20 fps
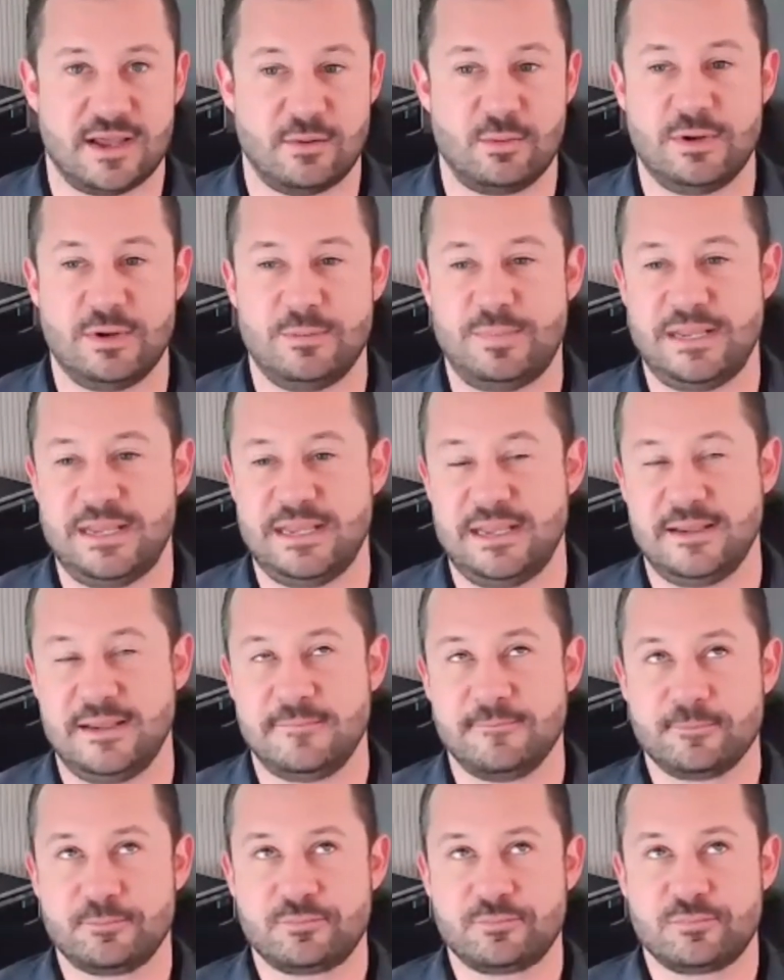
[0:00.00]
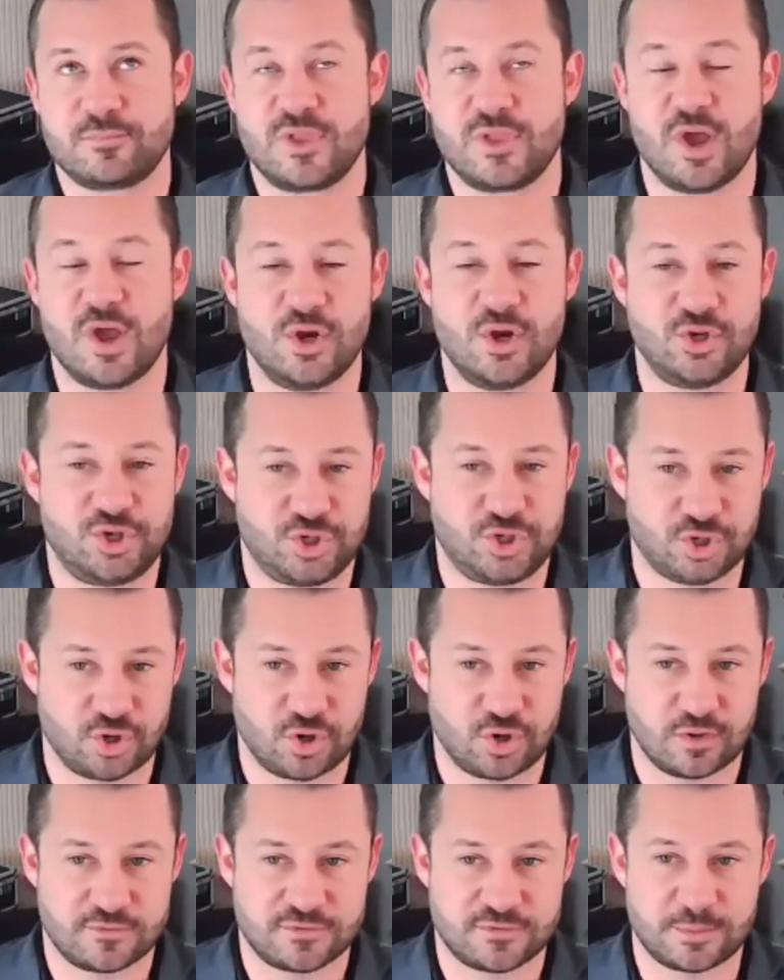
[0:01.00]
I would be
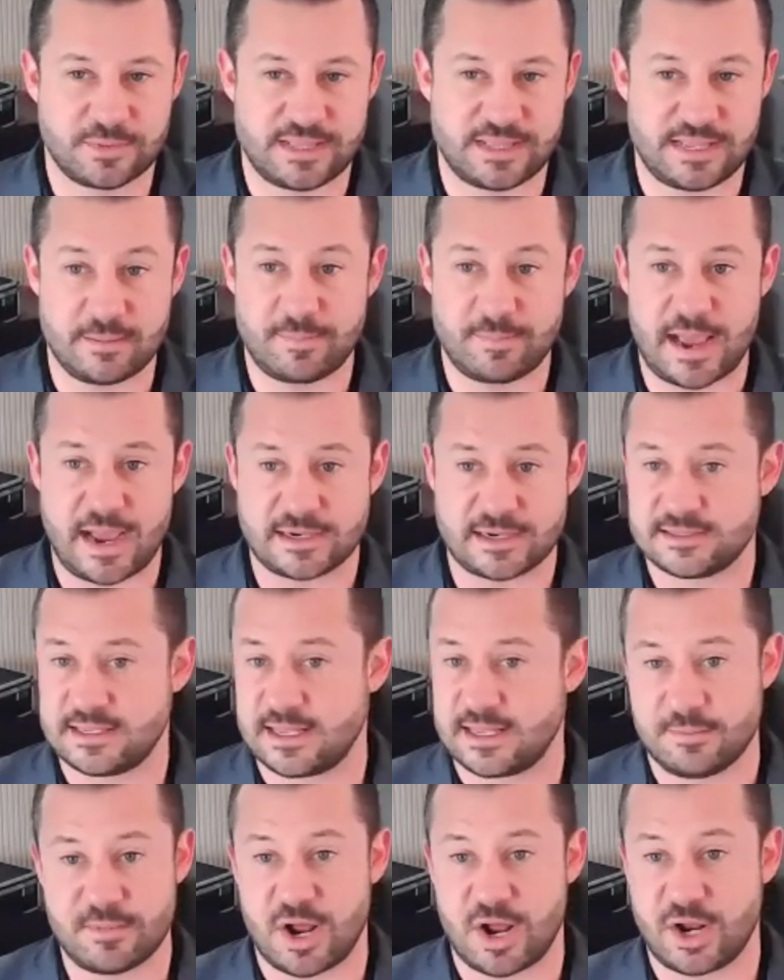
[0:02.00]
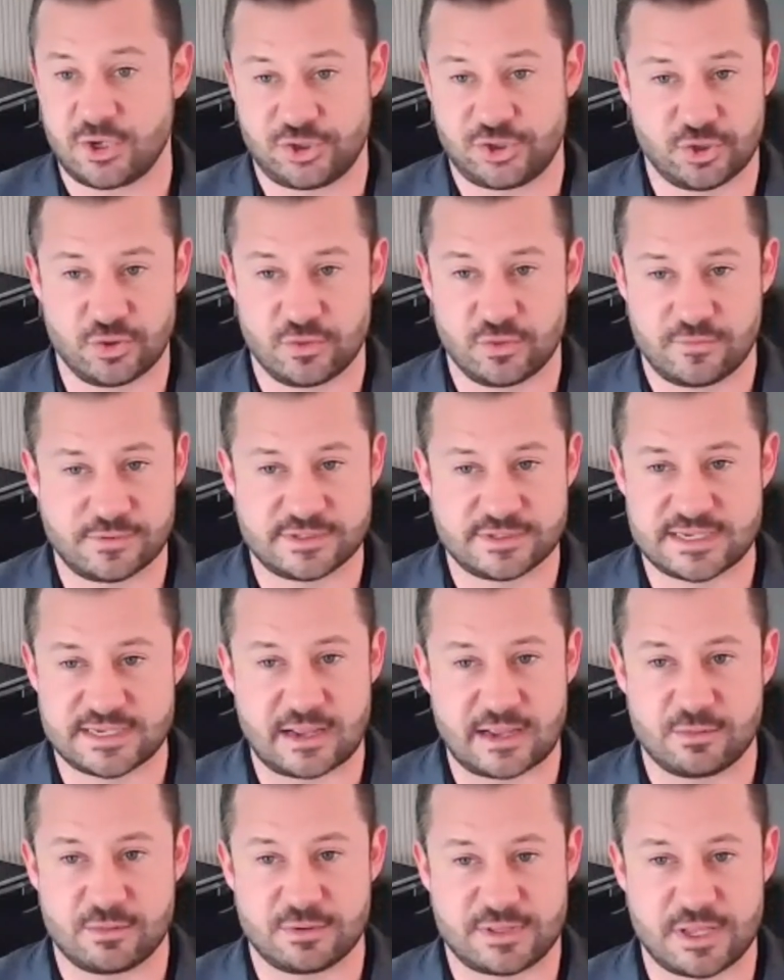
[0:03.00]
unsure of some of the impacts of that. I'm not sure of
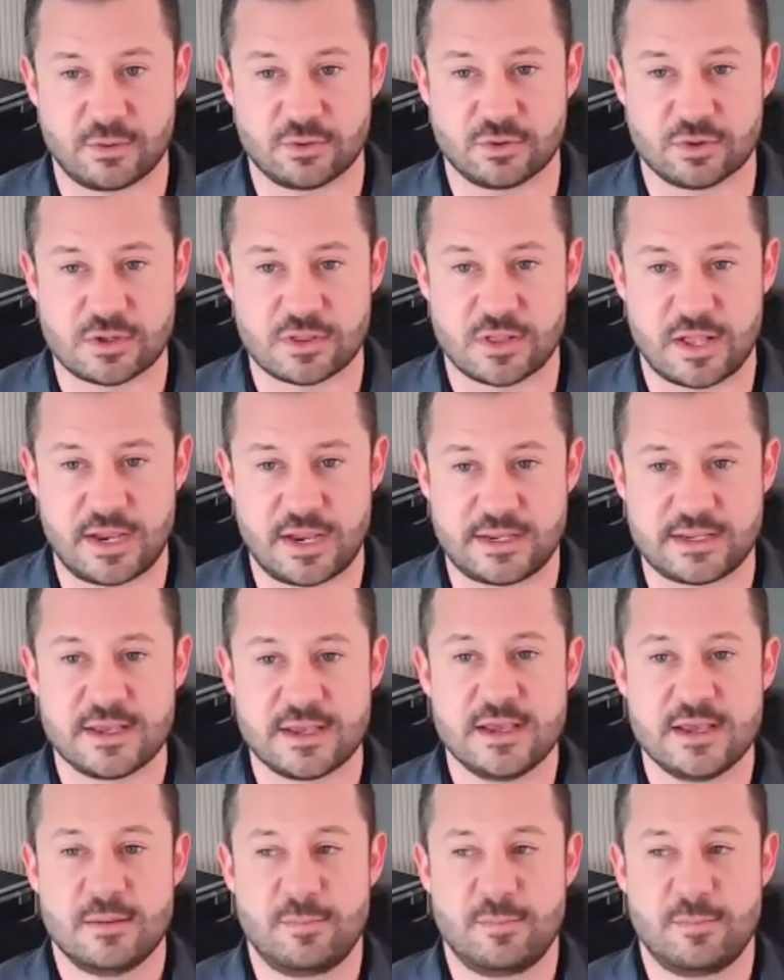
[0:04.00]
exactly what that would look like.